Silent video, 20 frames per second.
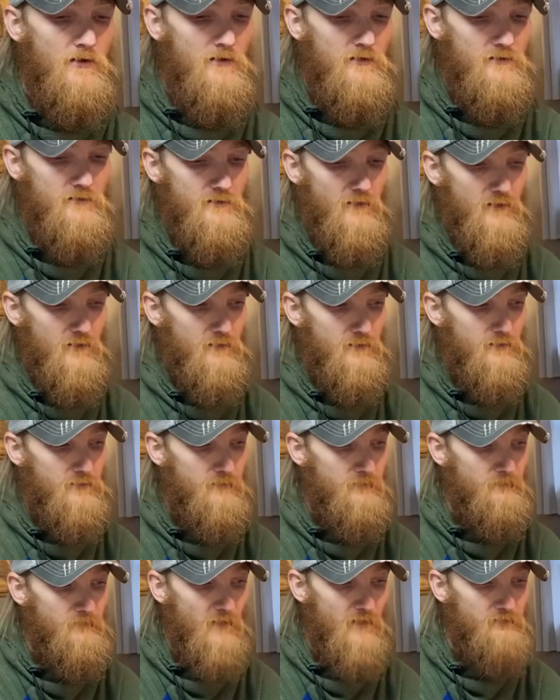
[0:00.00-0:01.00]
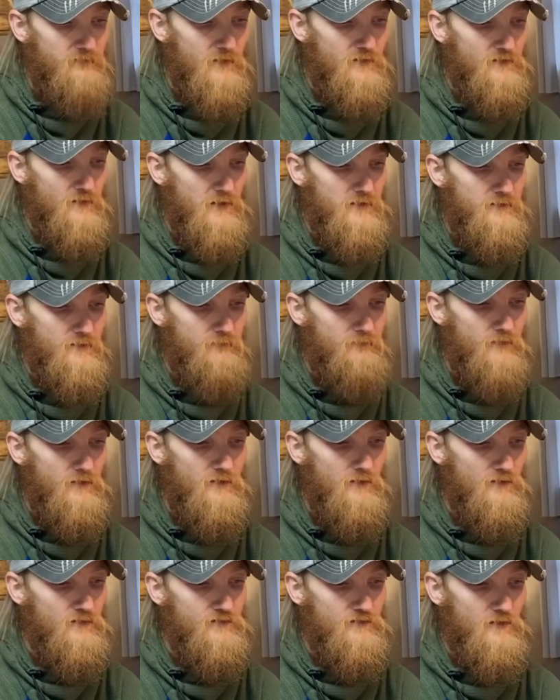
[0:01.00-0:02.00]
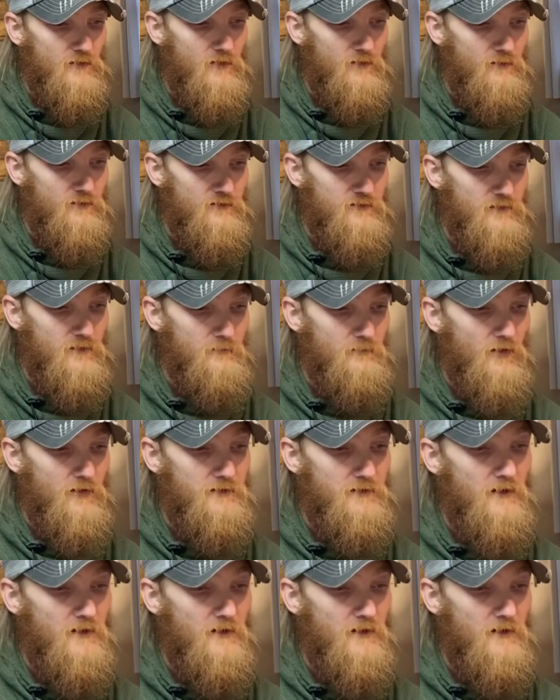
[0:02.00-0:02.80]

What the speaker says: So if it was like the Foothills Trail or something like